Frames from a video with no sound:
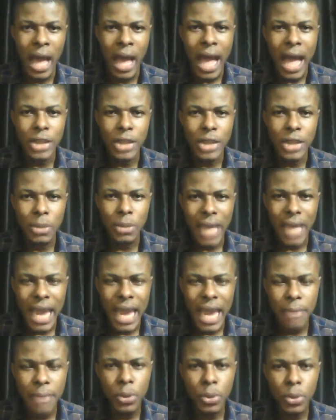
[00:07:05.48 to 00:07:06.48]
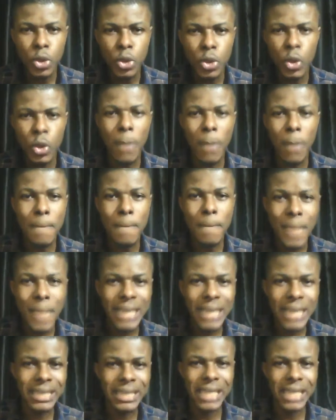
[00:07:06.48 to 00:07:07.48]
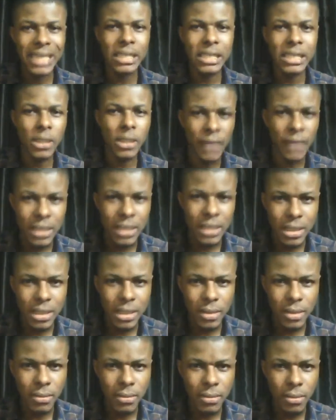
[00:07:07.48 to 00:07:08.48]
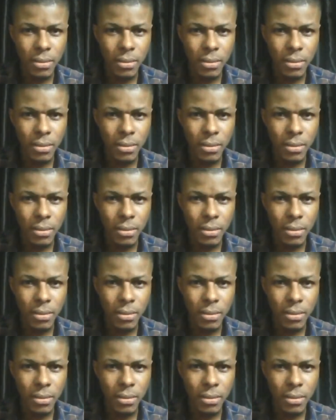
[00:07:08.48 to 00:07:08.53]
and to be able to make sense of it.